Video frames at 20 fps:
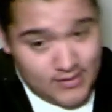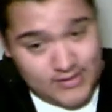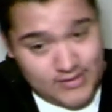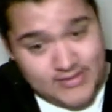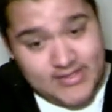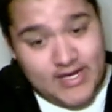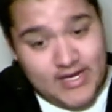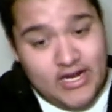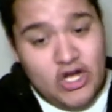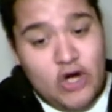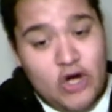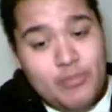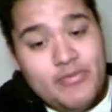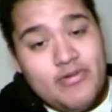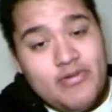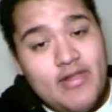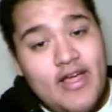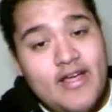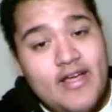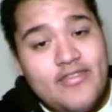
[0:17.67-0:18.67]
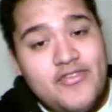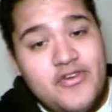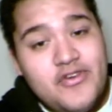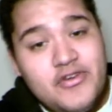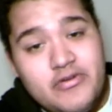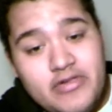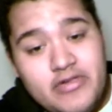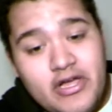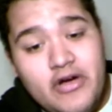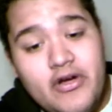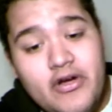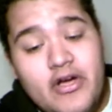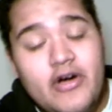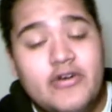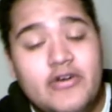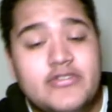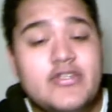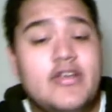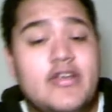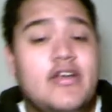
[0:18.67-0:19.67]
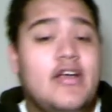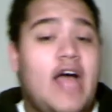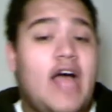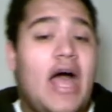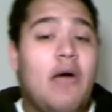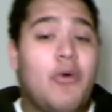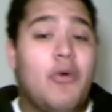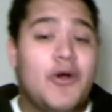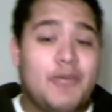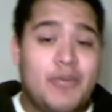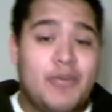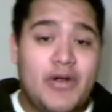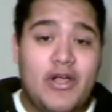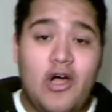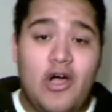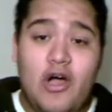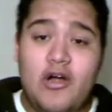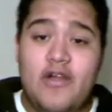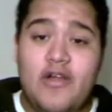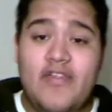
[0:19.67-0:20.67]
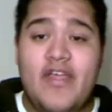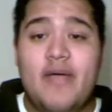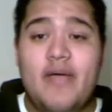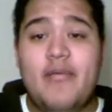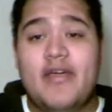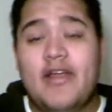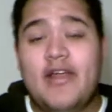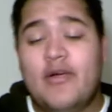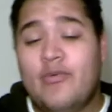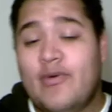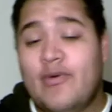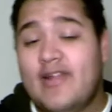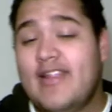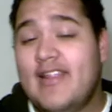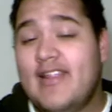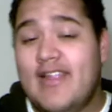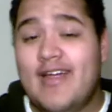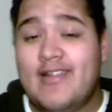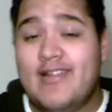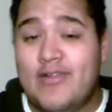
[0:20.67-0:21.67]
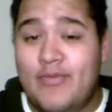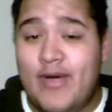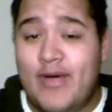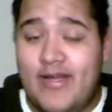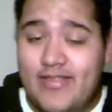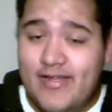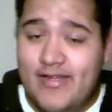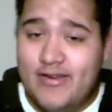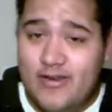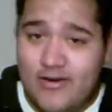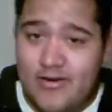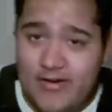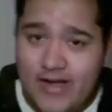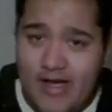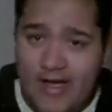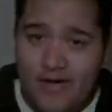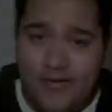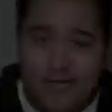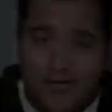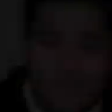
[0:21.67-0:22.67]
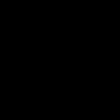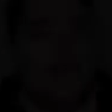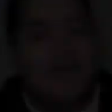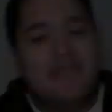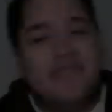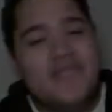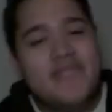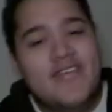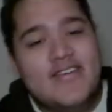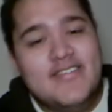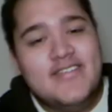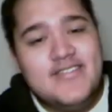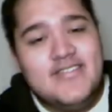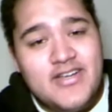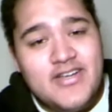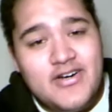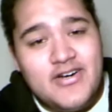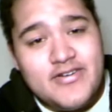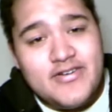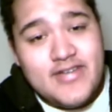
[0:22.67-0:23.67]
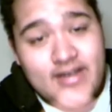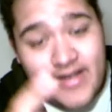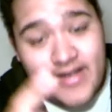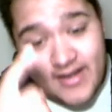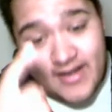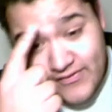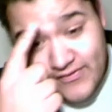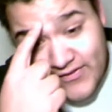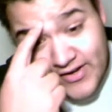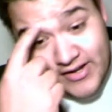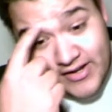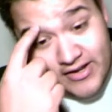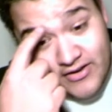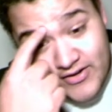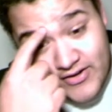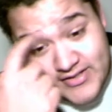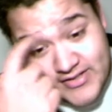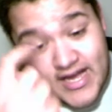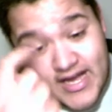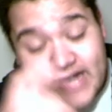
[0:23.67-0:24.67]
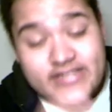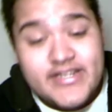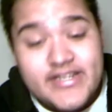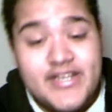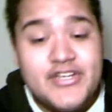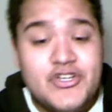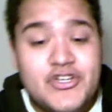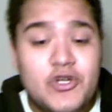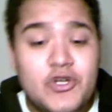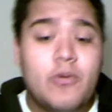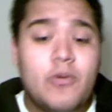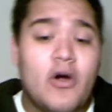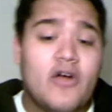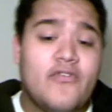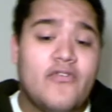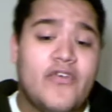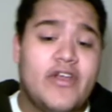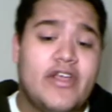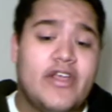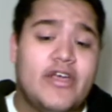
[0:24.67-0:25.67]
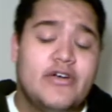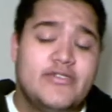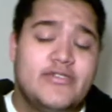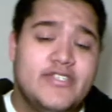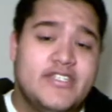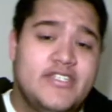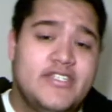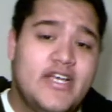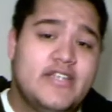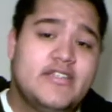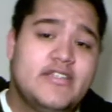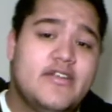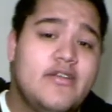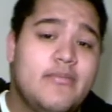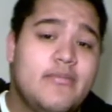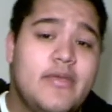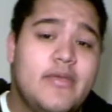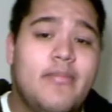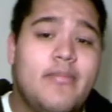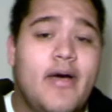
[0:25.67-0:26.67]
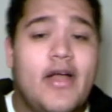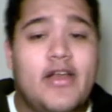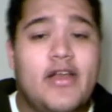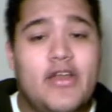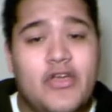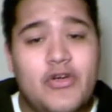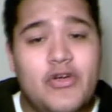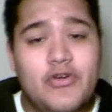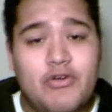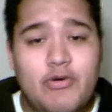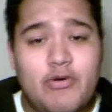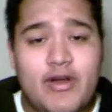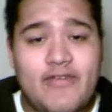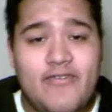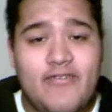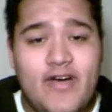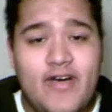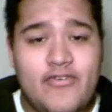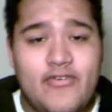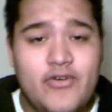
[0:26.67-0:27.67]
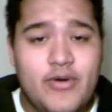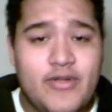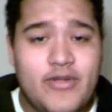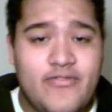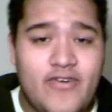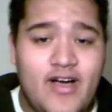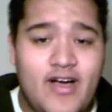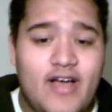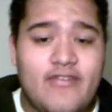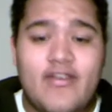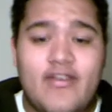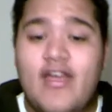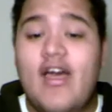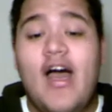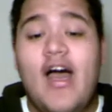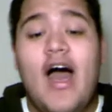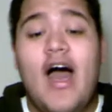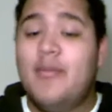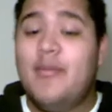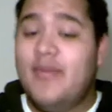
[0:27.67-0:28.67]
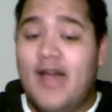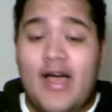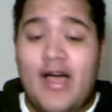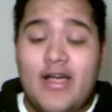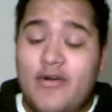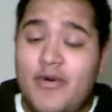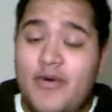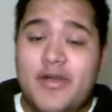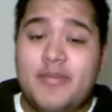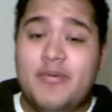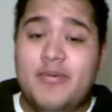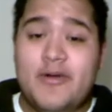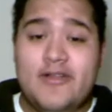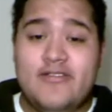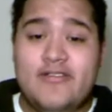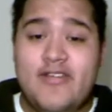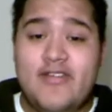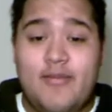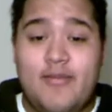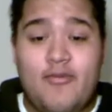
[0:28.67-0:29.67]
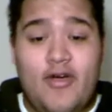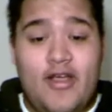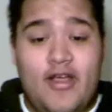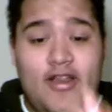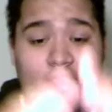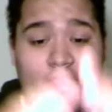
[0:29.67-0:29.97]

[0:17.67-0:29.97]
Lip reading: is that I hope you like the new logos. I worked pretty hard on them and I really like the way they turned out. So today's video is actually a two-part video suggested to me by Degu2525. I'm not going to put his name right